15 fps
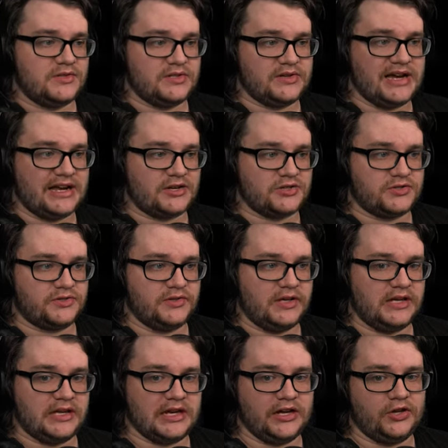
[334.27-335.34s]
you
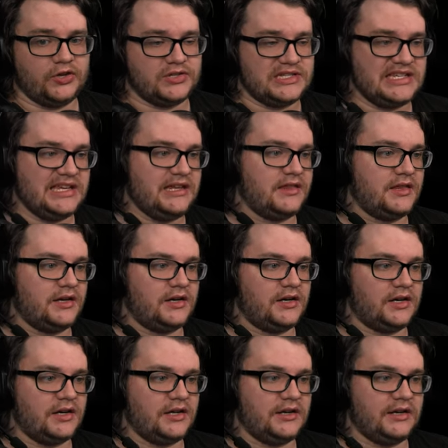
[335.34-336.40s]
actually cut your teeth
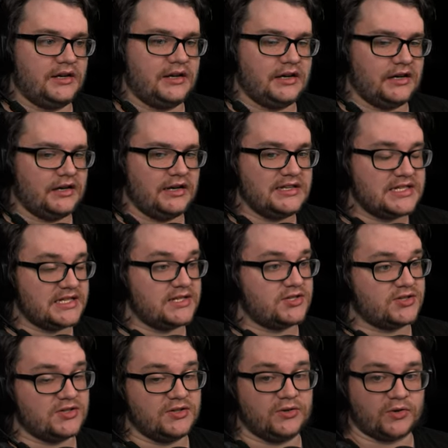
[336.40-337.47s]
on uh,
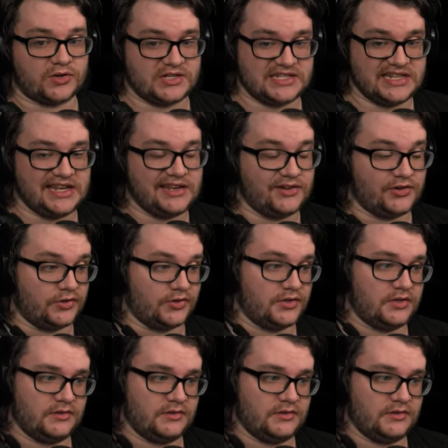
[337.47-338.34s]
assisted or standard.